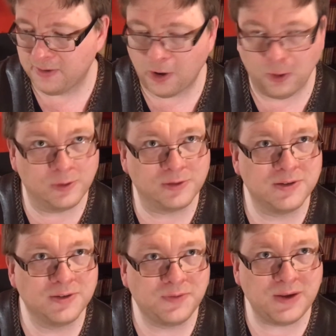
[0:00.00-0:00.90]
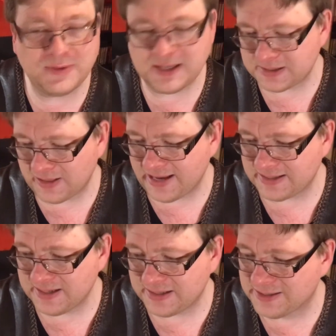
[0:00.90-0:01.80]
old 50s
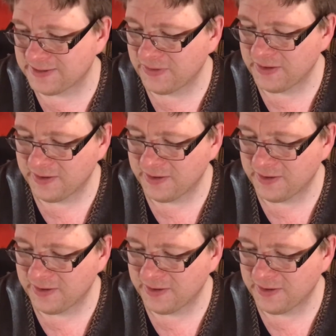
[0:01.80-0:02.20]
classics